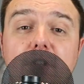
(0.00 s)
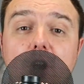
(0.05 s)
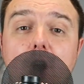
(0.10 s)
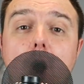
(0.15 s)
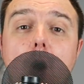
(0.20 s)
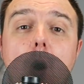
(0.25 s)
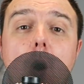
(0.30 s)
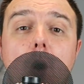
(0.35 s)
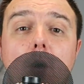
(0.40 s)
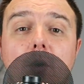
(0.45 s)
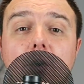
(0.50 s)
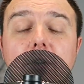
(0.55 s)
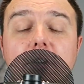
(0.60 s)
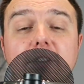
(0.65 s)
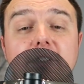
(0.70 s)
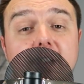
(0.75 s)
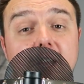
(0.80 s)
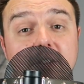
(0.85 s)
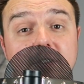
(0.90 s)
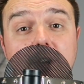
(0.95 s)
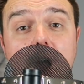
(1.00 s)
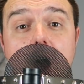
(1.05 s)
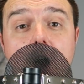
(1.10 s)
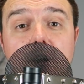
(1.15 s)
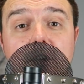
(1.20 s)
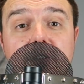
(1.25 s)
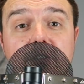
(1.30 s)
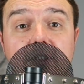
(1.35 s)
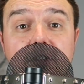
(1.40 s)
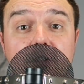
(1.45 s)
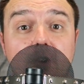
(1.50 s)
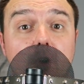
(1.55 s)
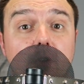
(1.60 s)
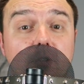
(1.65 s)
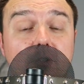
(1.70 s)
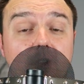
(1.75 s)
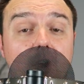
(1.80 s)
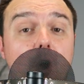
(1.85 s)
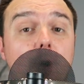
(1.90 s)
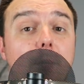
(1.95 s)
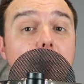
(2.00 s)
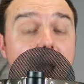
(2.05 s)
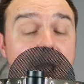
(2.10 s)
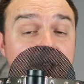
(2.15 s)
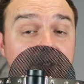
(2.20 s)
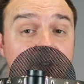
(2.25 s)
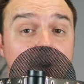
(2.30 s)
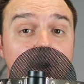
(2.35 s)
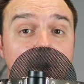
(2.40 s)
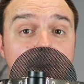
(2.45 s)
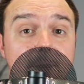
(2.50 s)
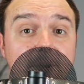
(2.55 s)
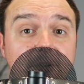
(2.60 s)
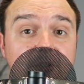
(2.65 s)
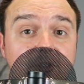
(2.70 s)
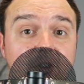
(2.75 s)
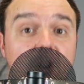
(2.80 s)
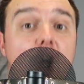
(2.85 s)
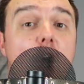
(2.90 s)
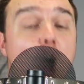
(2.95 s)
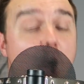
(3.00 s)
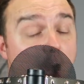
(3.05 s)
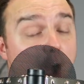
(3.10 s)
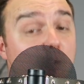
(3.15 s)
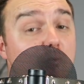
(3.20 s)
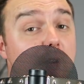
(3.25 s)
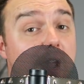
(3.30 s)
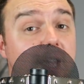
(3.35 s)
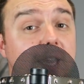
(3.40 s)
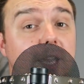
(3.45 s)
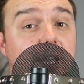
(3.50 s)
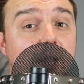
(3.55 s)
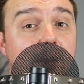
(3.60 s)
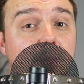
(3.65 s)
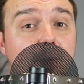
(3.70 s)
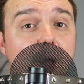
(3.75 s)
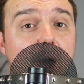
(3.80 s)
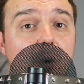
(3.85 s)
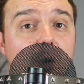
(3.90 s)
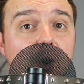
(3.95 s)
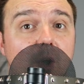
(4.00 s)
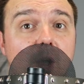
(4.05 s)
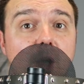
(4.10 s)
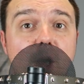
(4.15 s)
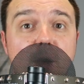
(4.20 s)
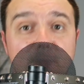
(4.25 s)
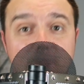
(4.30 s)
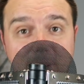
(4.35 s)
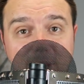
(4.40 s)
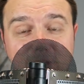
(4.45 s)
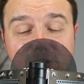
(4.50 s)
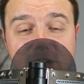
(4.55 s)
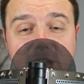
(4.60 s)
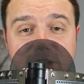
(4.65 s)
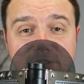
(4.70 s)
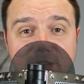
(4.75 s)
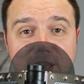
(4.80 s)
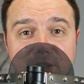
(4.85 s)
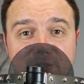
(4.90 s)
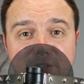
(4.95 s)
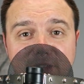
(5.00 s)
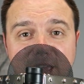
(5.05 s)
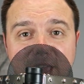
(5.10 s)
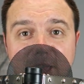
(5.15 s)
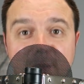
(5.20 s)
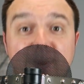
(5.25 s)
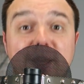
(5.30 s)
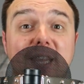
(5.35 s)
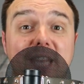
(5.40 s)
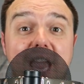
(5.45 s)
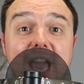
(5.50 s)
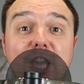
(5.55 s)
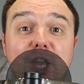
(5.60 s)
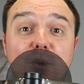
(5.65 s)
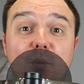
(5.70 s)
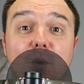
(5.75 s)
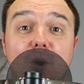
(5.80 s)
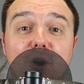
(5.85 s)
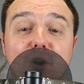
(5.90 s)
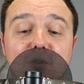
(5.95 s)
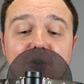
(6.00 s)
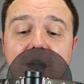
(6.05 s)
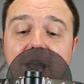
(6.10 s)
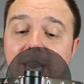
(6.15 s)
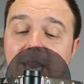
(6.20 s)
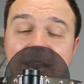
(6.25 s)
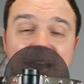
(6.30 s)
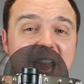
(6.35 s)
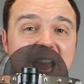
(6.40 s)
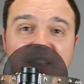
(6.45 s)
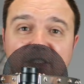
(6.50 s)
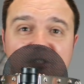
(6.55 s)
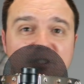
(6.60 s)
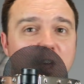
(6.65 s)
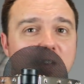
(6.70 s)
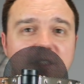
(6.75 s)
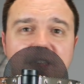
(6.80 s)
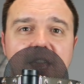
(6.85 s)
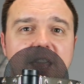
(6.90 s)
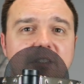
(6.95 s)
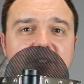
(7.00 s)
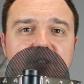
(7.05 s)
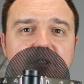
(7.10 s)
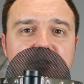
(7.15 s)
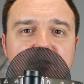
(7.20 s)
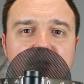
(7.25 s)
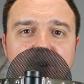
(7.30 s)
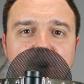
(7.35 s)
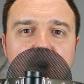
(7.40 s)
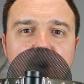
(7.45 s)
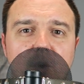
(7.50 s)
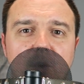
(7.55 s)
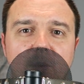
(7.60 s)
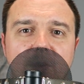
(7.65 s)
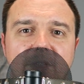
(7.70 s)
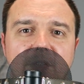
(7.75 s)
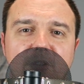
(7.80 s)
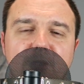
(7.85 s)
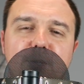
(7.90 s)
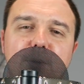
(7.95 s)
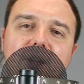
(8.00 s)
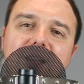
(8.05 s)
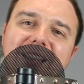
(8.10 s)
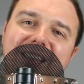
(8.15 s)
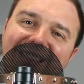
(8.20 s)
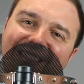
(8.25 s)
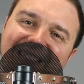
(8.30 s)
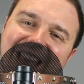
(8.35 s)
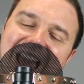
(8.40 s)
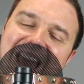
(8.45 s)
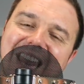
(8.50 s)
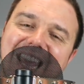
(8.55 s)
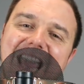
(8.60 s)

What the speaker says: the co-owner, he's a guitarist, he's also, by his own admission, a regular bloke. Big shout out to him, and yeah, you were right. It's not the easiest to record with this, but then